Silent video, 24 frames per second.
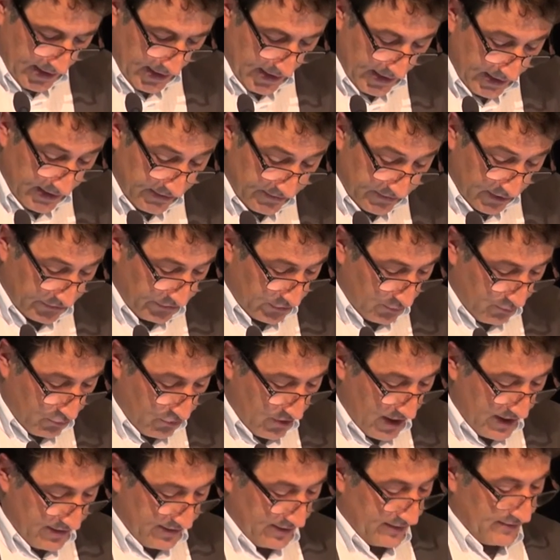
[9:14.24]
It is not
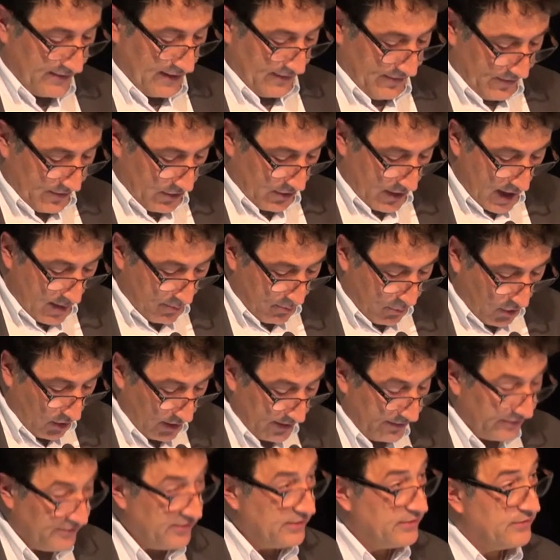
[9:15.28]
surprising that there are
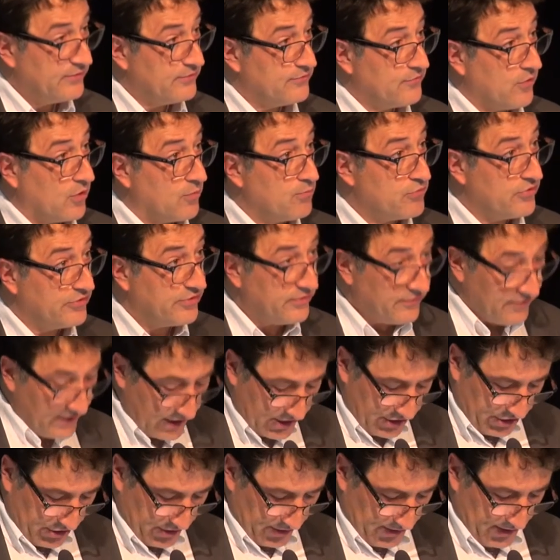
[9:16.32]
policies for
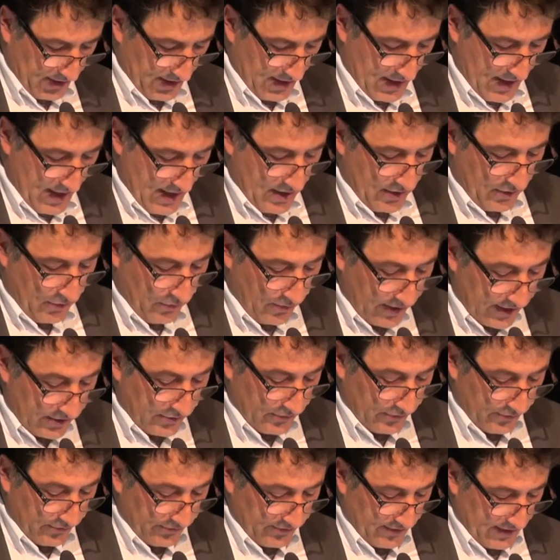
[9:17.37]
preservation,
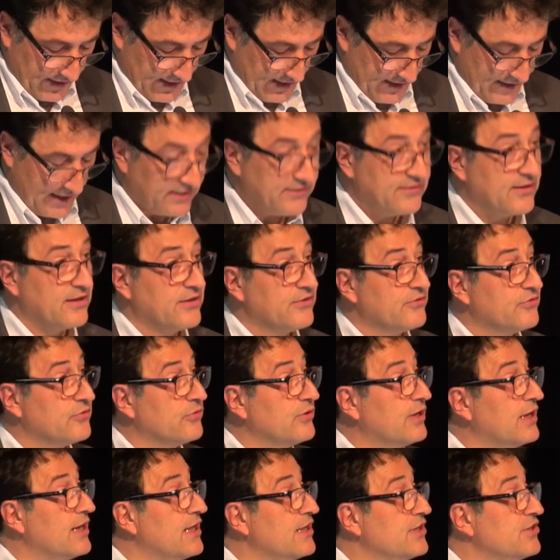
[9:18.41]
reuse, and access to
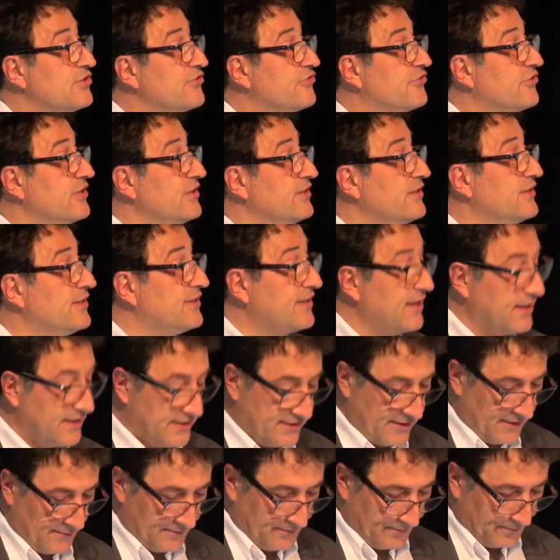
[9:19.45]
LHC
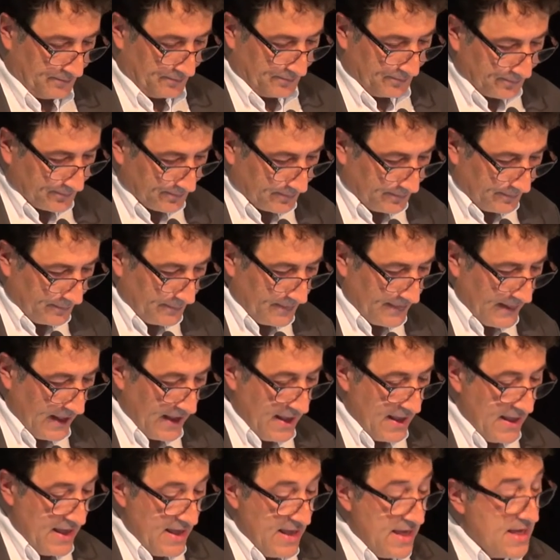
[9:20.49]
data.
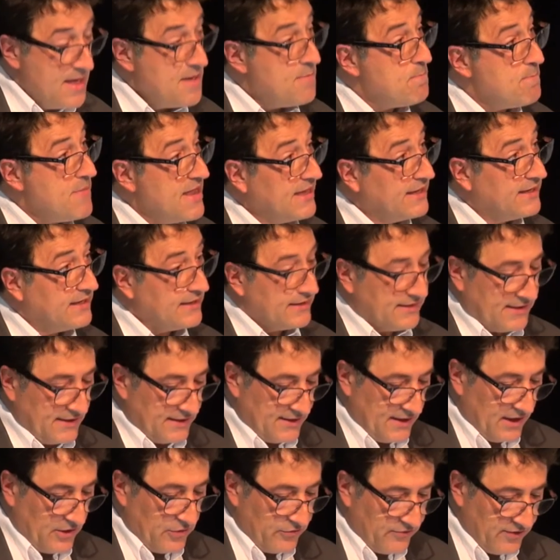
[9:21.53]
Making
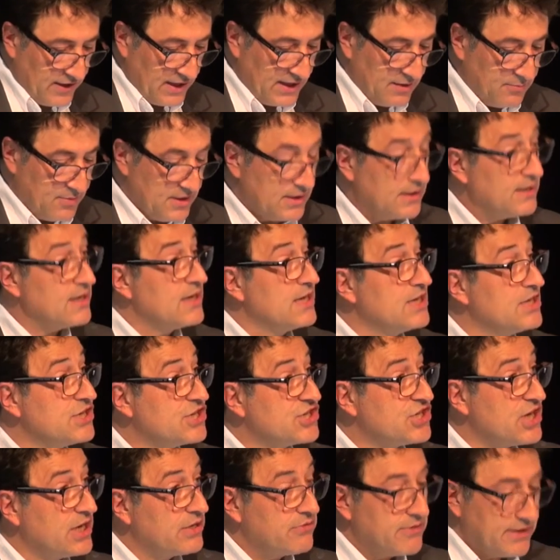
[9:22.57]
data available and
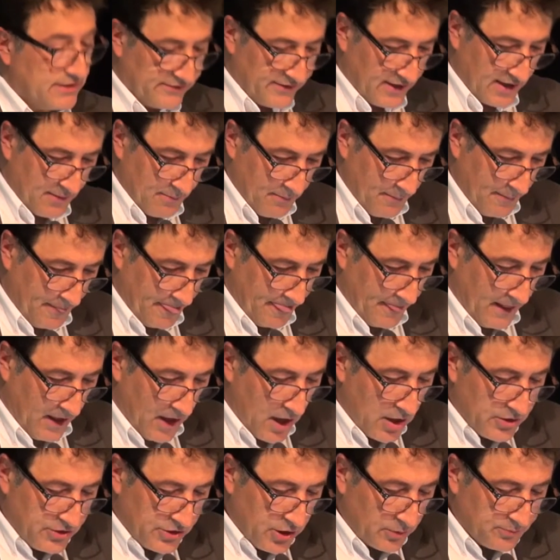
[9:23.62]
sharing them
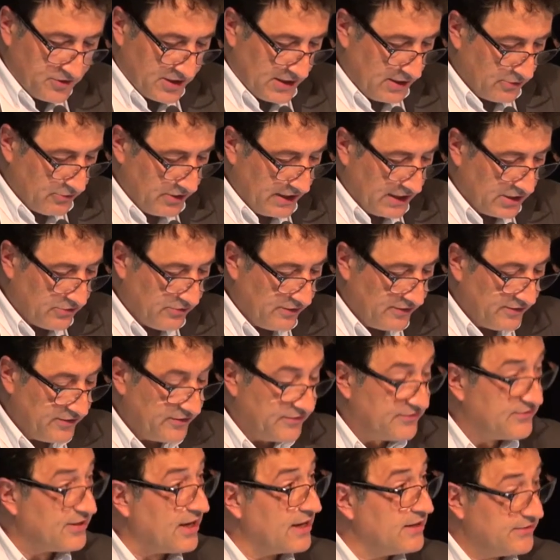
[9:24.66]
undoubtedly
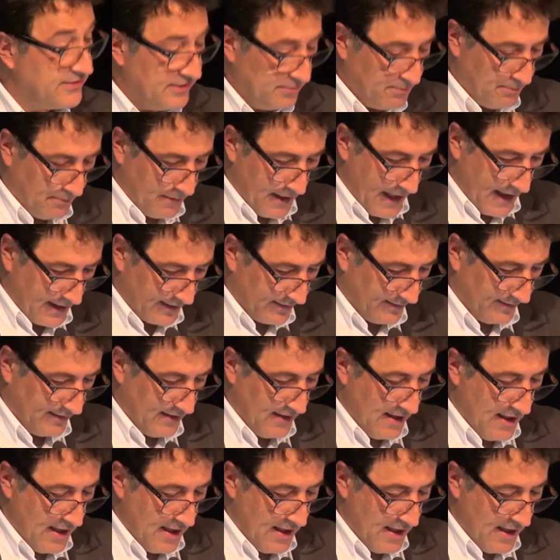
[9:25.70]
increases science impact,